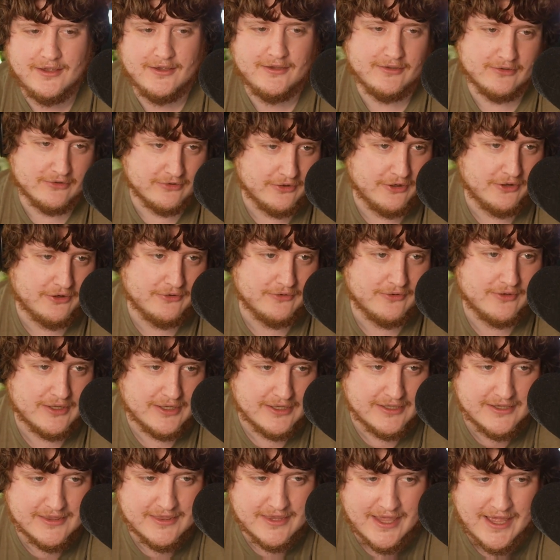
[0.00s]
So
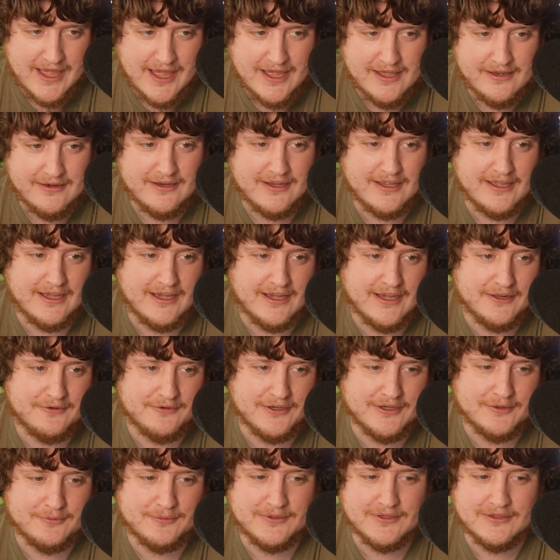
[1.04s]
in that ad,
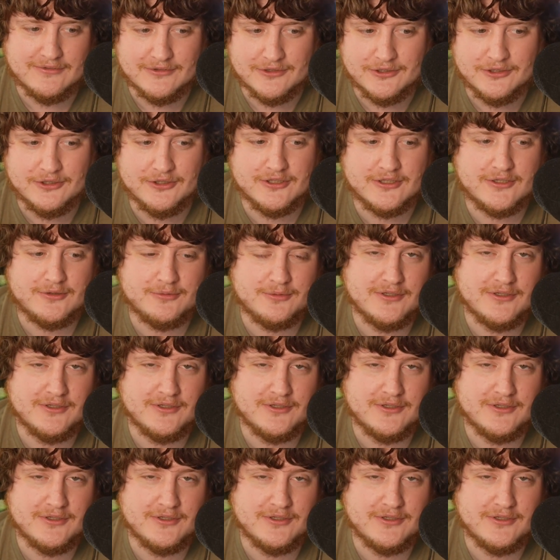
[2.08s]
right, we have a hook,